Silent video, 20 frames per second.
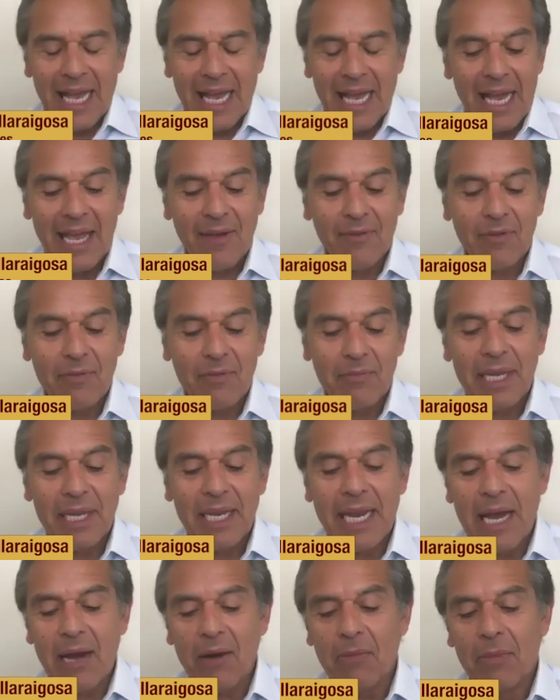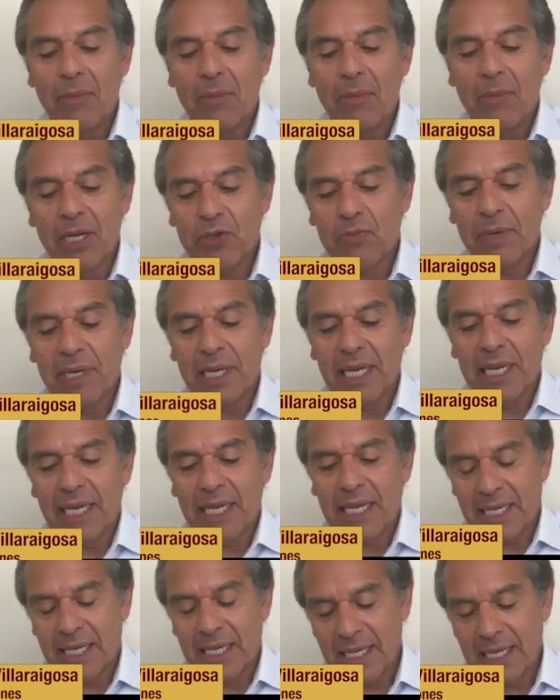I haven't been out much, but
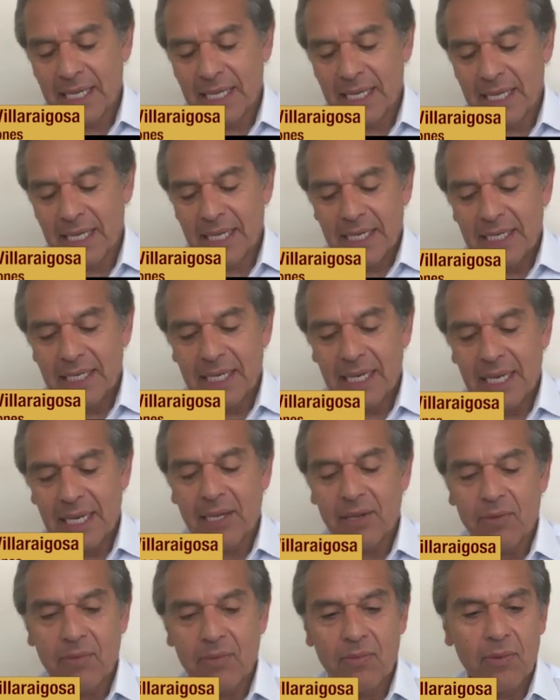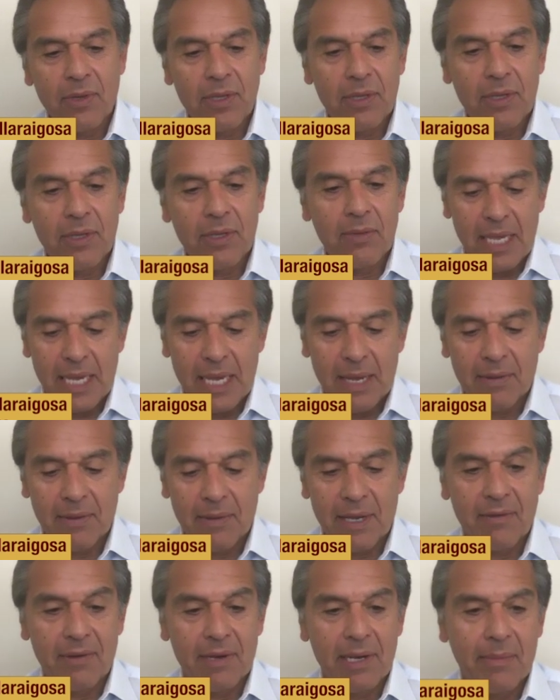I take it with me. I
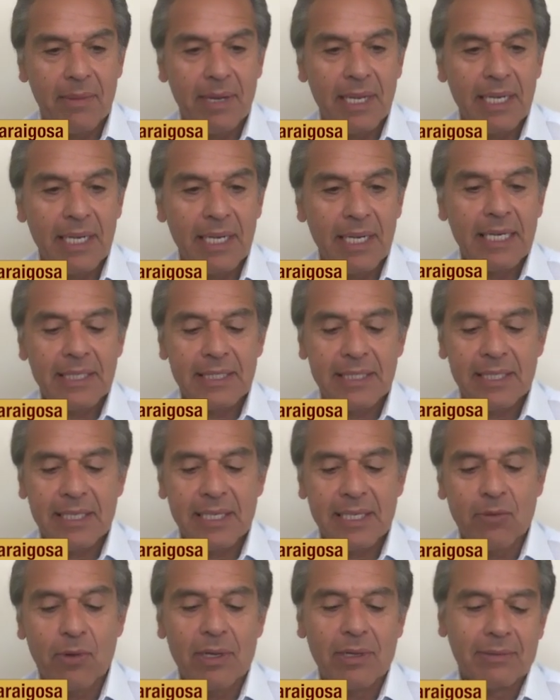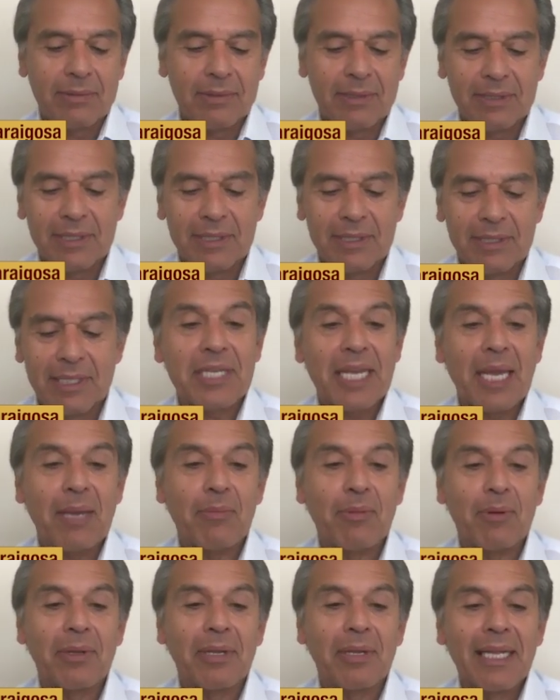have it on my desk. Well, this
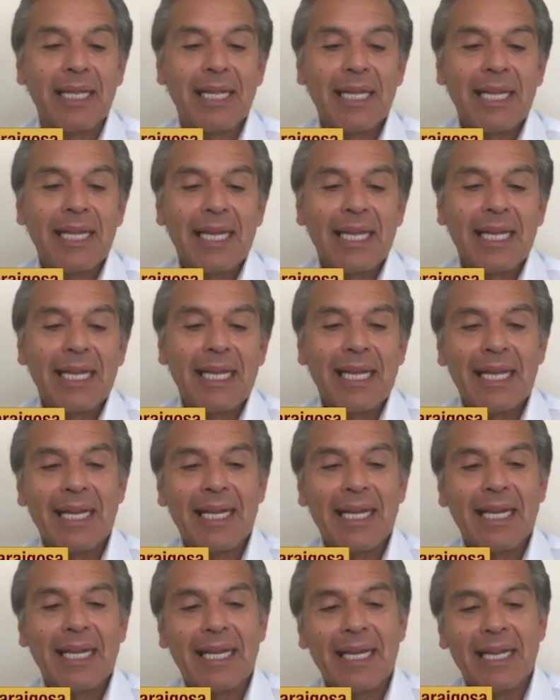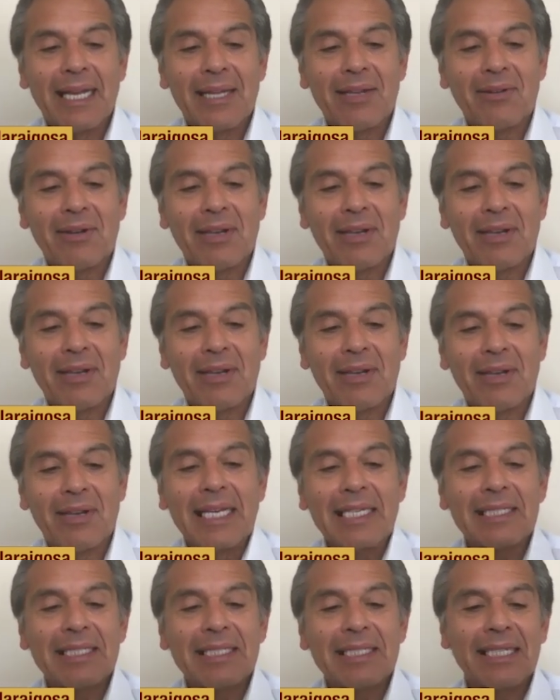table. I don't have a
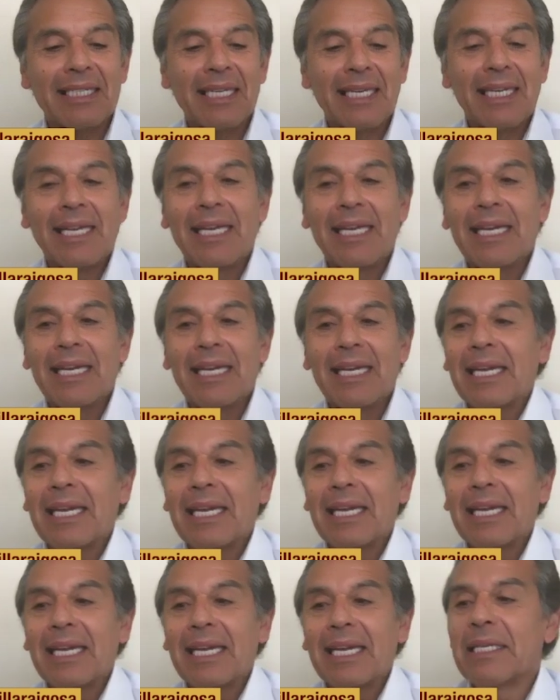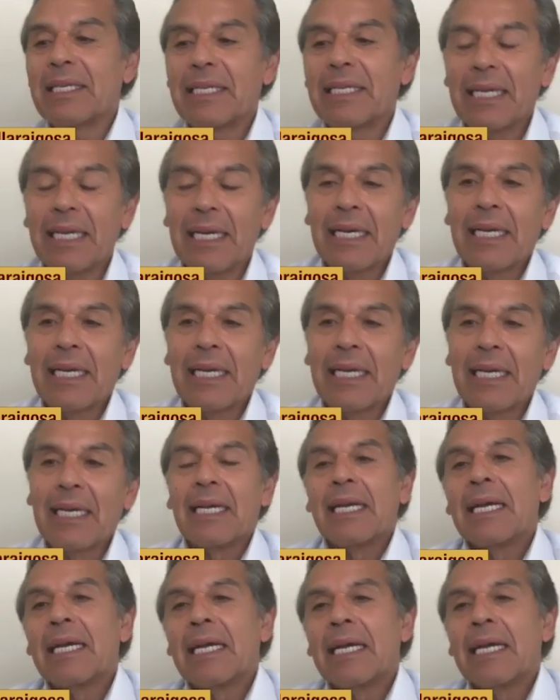desk here, but
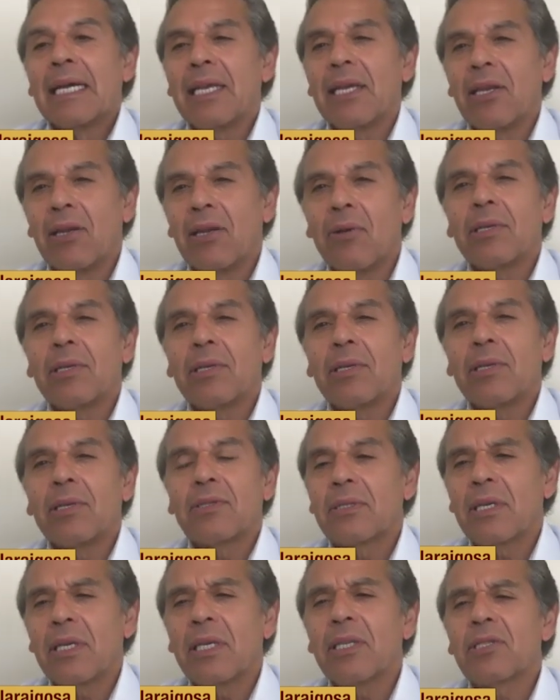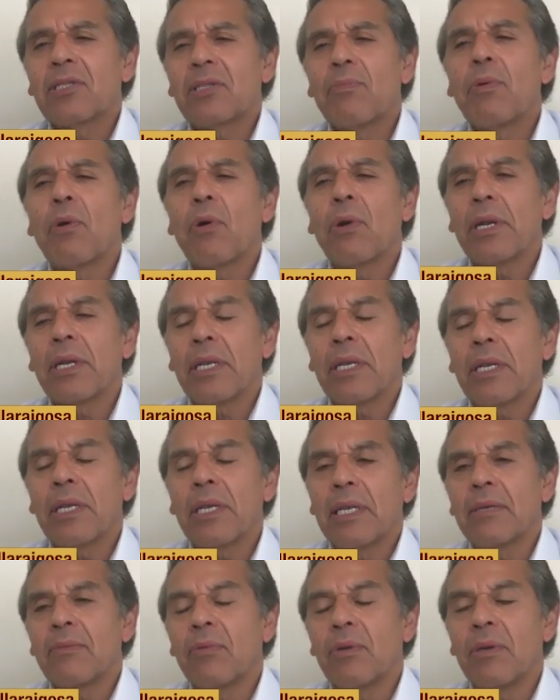it's
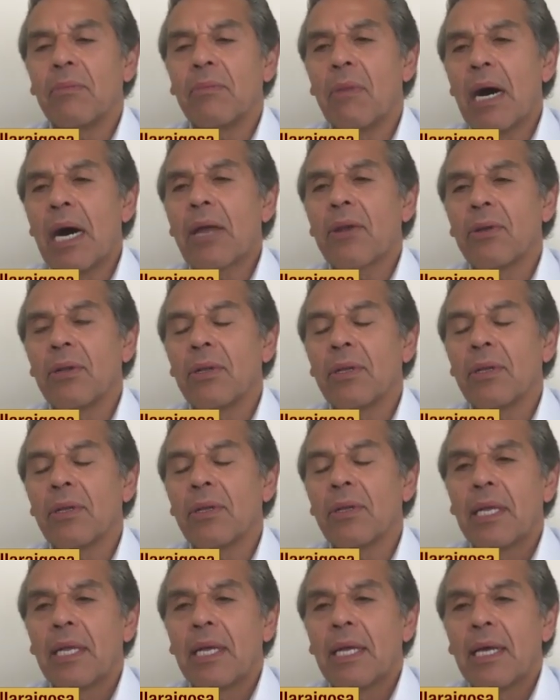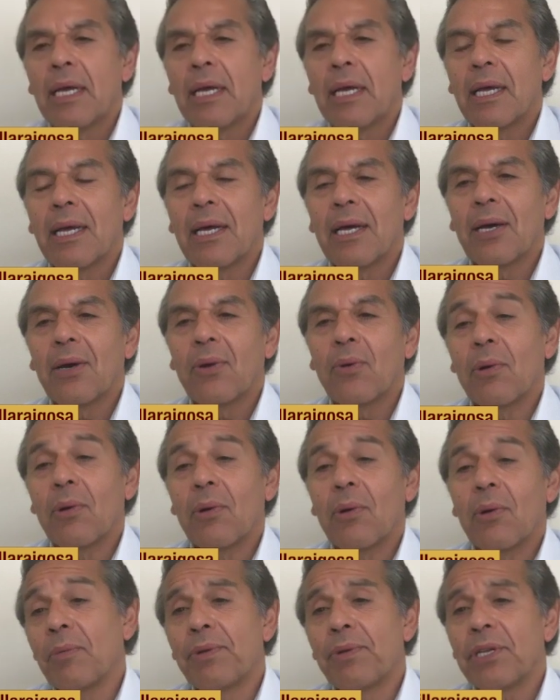important that we model
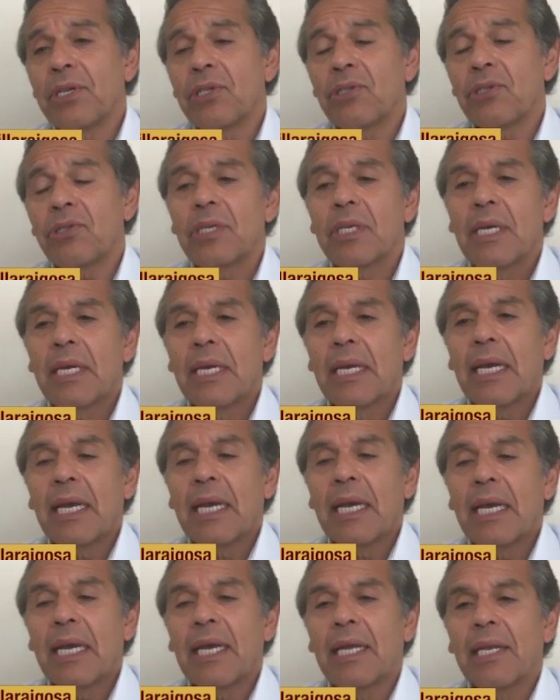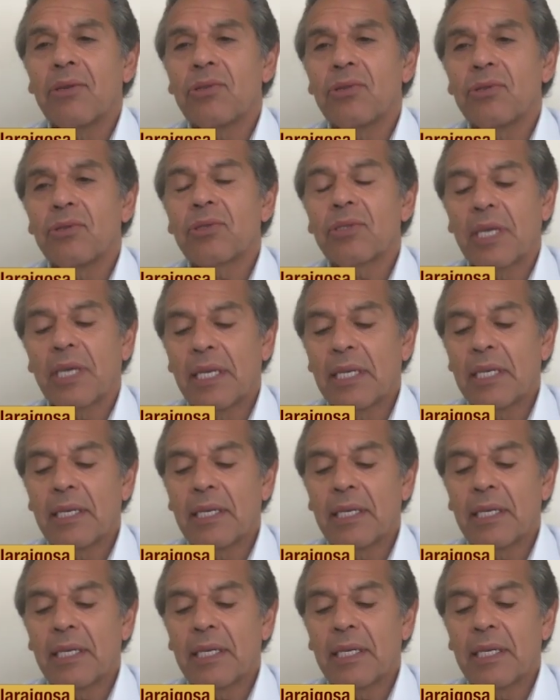what we preach. And as you said,